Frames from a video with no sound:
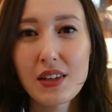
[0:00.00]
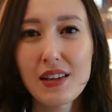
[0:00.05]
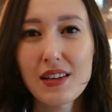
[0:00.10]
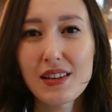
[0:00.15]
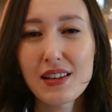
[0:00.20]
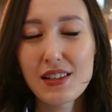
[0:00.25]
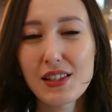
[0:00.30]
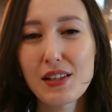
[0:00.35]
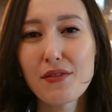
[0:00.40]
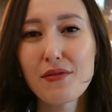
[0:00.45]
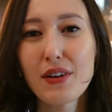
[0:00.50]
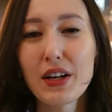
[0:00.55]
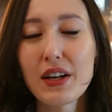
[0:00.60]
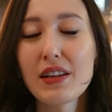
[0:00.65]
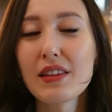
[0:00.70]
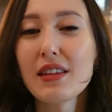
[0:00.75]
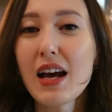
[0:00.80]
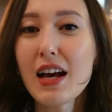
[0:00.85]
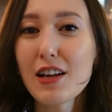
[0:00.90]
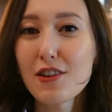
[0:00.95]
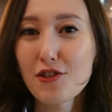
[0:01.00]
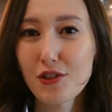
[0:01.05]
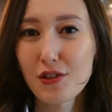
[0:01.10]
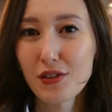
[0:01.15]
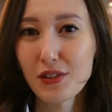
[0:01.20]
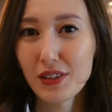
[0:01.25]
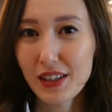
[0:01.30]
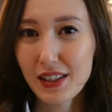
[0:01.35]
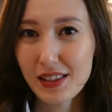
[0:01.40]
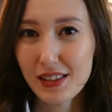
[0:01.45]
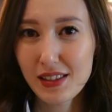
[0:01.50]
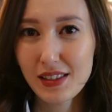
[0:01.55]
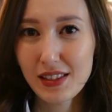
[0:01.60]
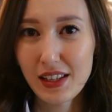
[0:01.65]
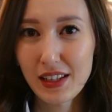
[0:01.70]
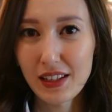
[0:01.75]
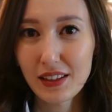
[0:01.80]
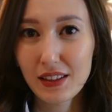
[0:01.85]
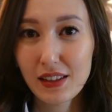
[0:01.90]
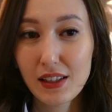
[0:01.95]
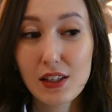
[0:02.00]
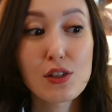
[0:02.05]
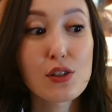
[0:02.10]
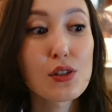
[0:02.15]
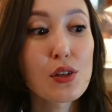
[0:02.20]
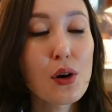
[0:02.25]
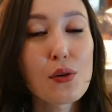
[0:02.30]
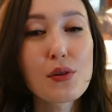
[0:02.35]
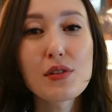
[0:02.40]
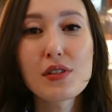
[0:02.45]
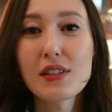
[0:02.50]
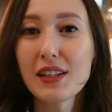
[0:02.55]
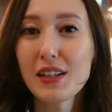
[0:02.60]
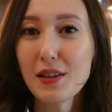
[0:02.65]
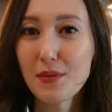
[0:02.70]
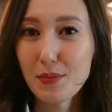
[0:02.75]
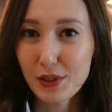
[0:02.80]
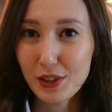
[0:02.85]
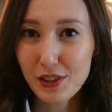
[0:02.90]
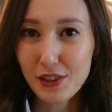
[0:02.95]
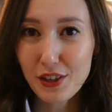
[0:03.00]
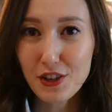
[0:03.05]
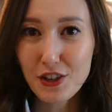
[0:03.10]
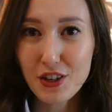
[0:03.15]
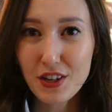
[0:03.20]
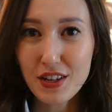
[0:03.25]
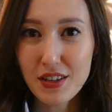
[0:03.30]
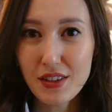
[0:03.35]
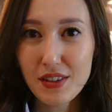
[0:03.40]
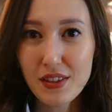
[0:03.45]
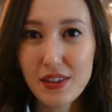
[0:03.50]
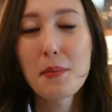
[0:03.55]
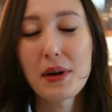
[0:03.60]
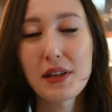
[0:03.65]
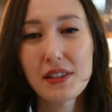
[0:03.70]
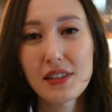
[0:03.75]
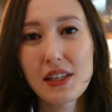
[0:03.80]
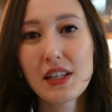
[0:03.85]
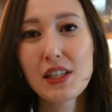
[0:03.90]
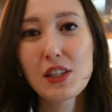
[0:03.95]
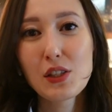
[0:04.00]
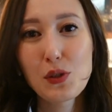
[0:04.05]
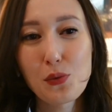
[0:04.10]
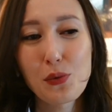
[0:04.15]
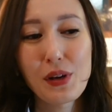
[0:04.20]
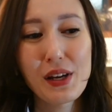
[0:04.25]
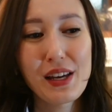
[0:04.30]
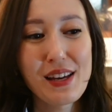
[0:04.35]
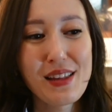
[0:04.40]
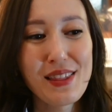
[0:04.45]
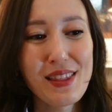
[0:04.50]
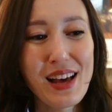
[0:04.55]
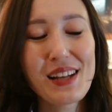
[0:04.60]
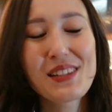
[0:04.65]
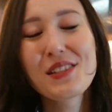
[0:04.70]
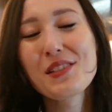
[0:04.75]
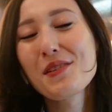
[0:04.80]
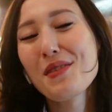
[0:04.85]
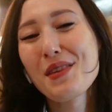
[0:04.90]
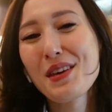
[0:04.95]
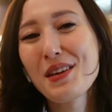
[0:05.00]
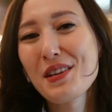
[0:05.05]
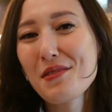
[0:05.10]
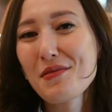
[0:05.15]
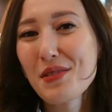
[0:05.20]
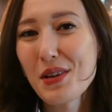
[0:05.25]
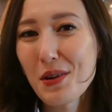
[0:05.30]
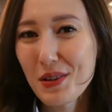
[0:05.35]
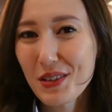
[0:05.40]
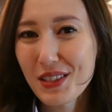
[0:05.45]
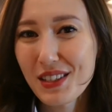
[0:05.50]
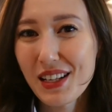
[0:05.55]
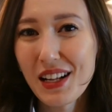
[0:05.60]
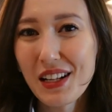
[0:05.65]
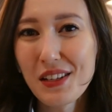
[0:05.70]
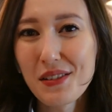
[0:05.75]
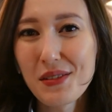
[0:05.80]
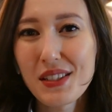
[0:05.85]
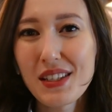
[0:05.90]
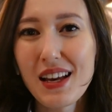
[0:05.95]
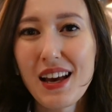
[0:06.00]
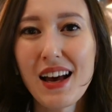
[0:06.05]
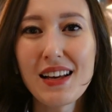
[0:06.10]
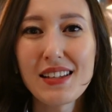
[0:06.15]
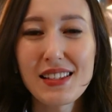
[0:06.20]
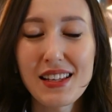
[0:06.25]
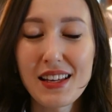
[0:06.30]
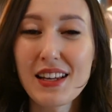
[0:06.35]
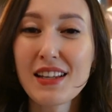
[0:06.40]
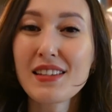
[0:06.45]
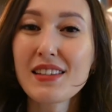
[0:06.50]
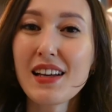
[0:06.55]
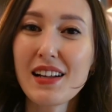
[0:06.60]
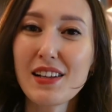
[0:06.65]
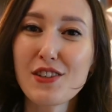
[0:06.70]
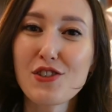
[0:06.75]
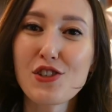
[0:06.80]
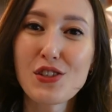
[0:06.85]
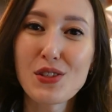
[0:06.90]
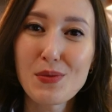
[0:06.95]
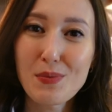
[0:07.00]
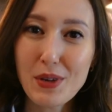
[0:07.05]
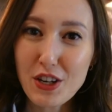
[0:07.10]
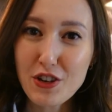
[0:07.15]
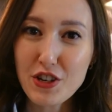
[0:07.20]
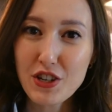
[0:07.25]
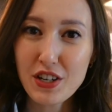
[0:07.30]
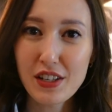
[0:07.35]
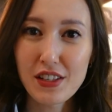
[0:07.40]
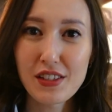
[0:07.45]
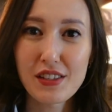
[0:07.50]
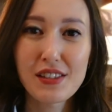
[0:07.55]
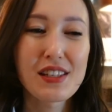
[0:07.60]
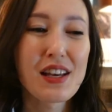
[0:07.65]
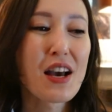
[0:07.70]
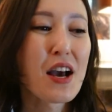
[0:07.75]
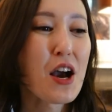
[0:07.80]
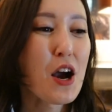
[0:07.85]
It is a very natural instinct. So is the competition. But since we like to think of ourselves as an intelligent species,